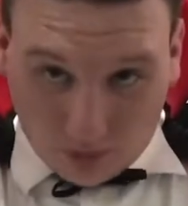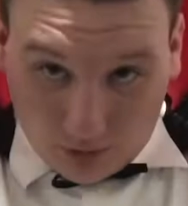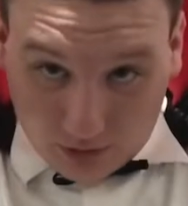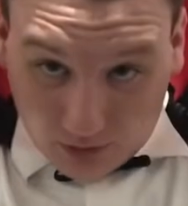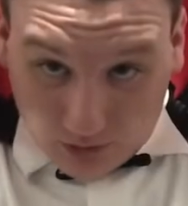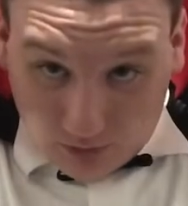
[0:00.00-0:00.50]
to
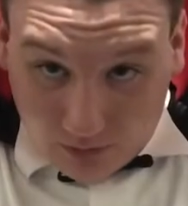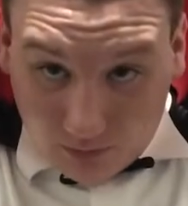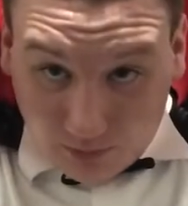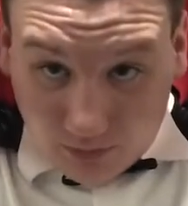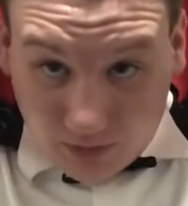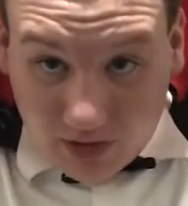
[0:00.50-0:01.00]
put on,
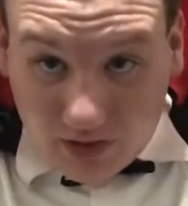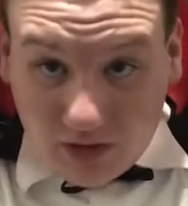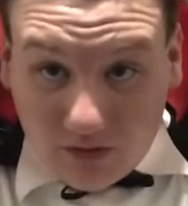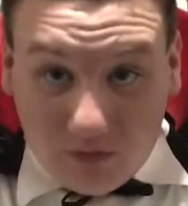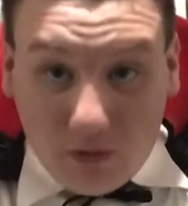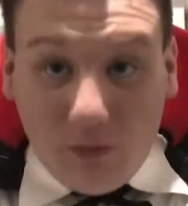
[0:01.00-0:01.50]
but
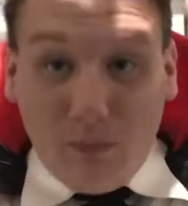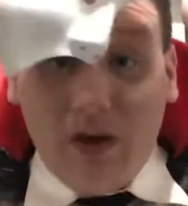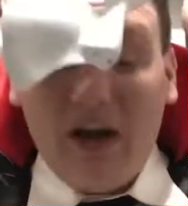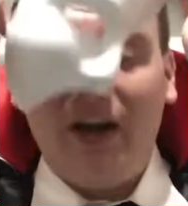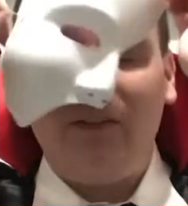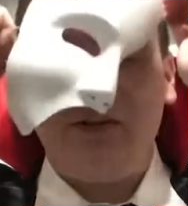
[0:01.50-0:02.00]
if you
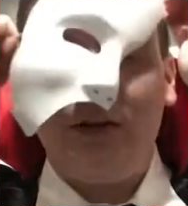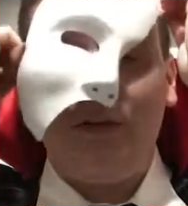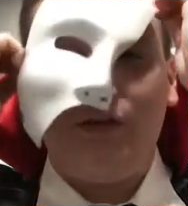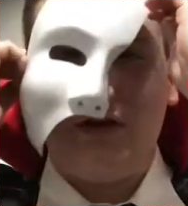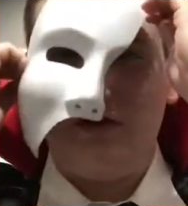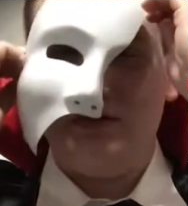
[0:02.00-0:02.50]
have
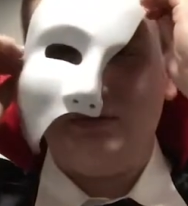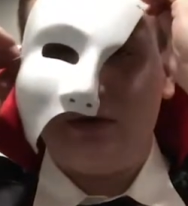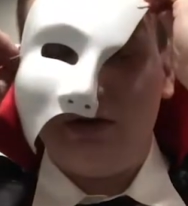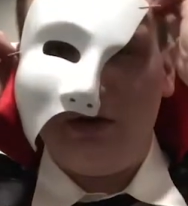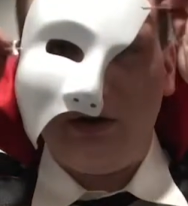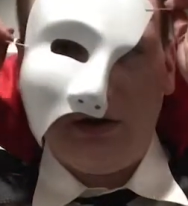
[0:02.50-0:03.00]
enough
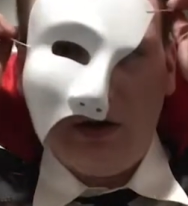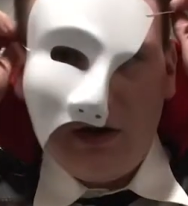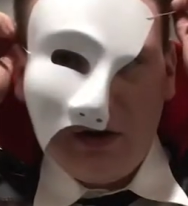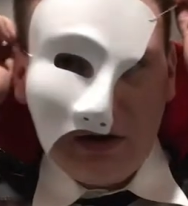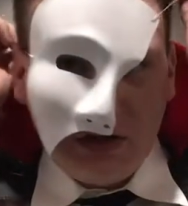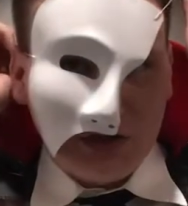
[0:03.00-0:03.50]
hairspray in your
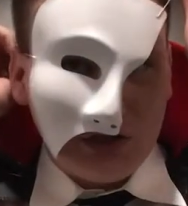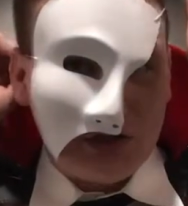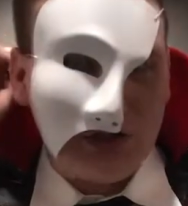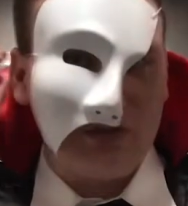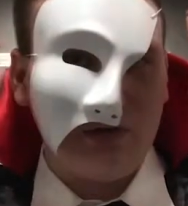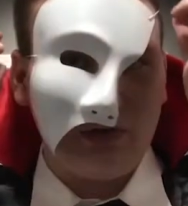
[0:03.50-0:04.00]
hair, it
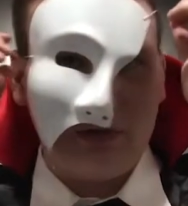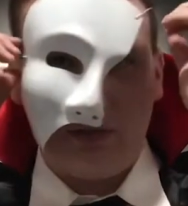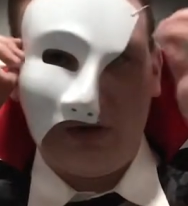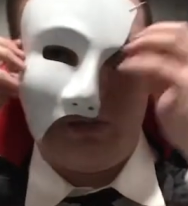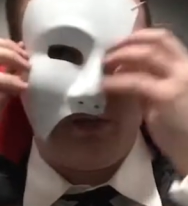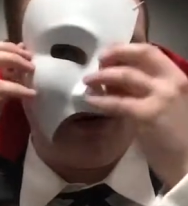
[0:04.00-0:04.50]
shouldn't really
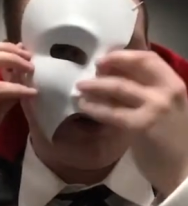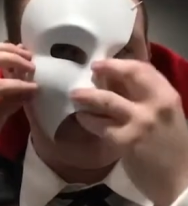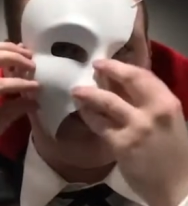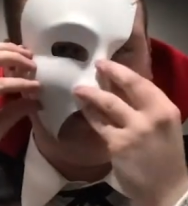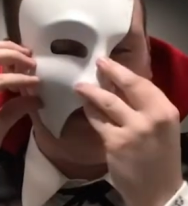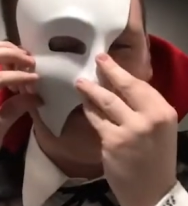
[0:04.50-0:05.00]
be a
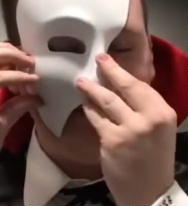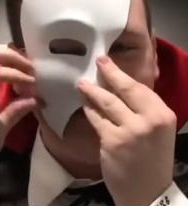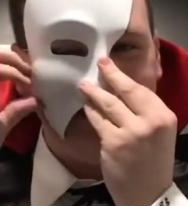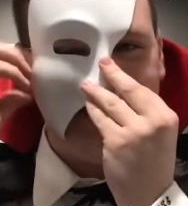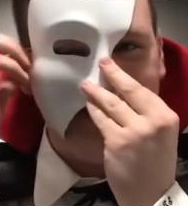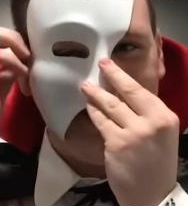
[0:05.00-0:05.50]
problem.
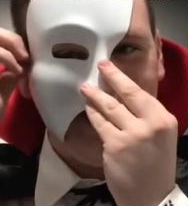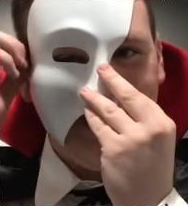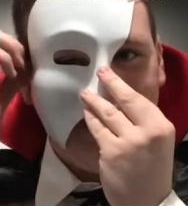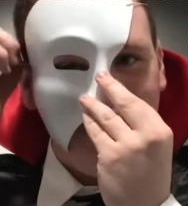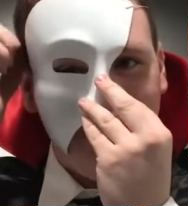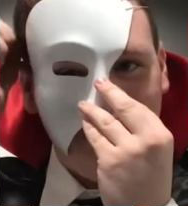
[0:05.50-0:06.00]

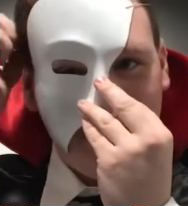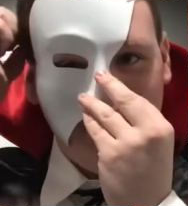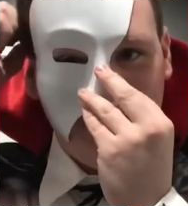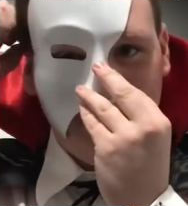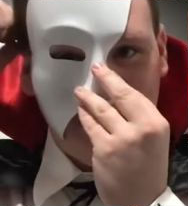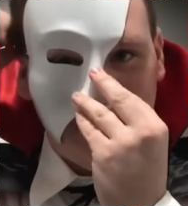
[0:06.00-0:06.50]

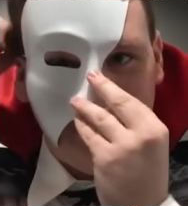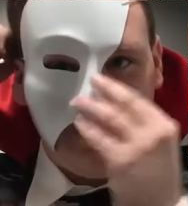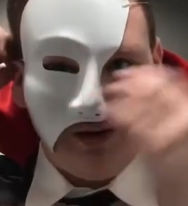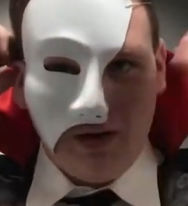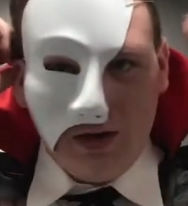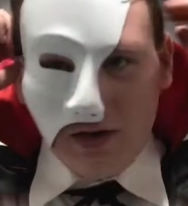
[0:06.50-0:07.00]

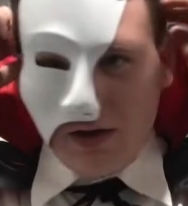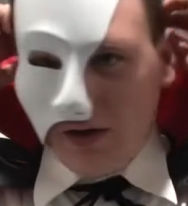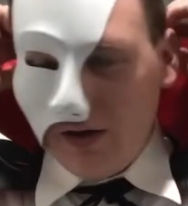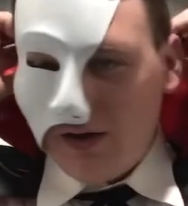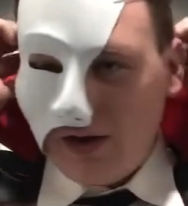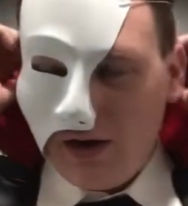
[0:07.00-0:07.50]
Oh,
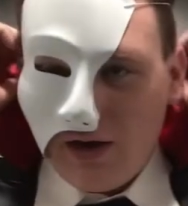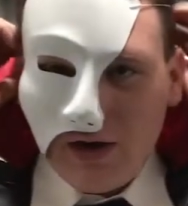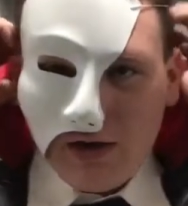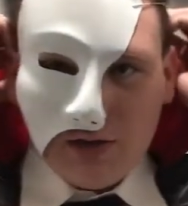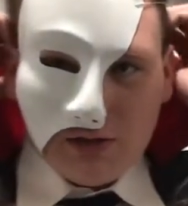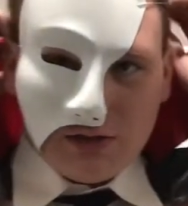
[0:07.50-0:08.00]
okay,
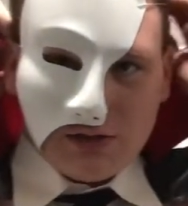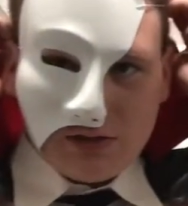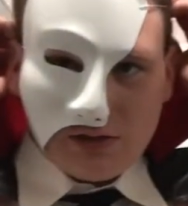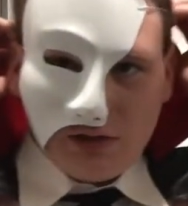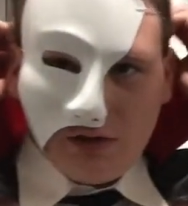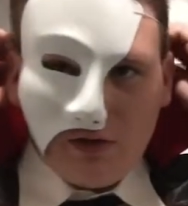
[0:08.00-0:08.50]

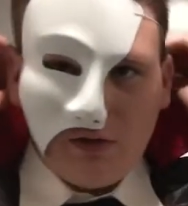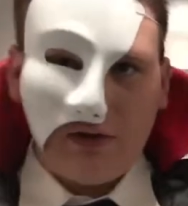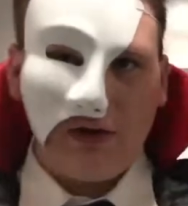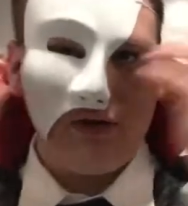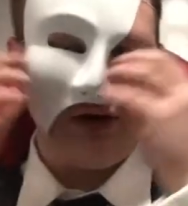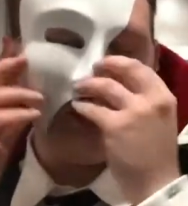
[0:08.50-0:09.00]
so
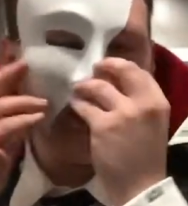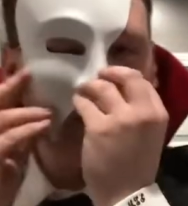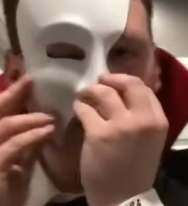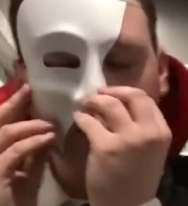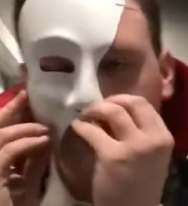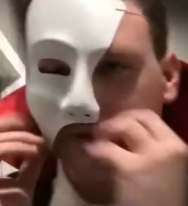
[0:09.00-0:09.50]
here it
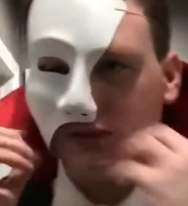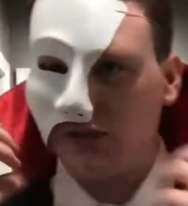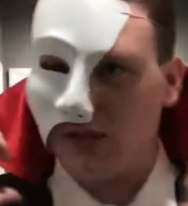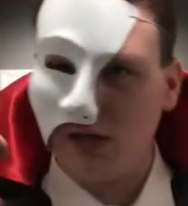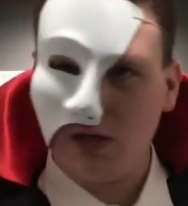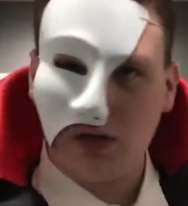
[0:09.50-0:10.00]

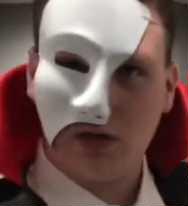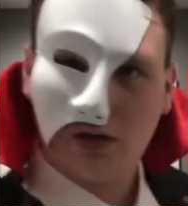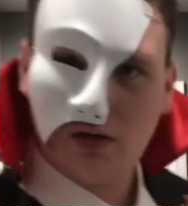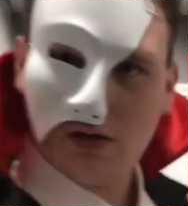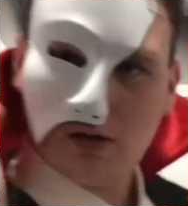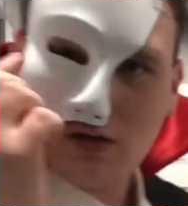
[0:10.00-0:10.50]
is.
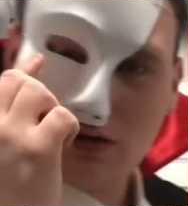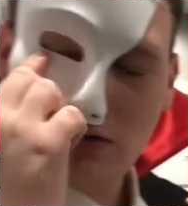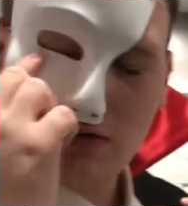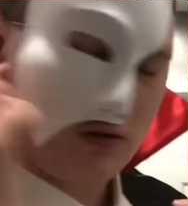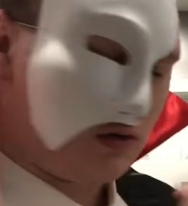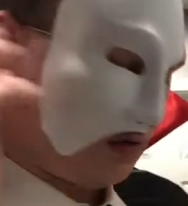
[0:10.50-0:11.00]

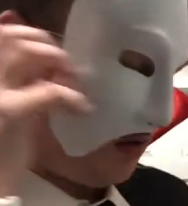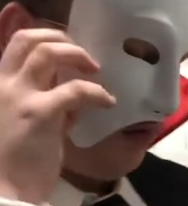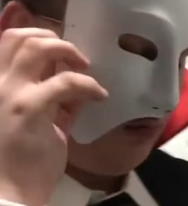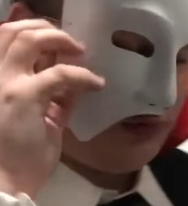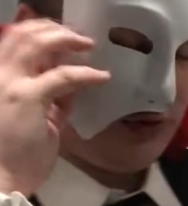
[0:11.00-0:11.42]
Oh,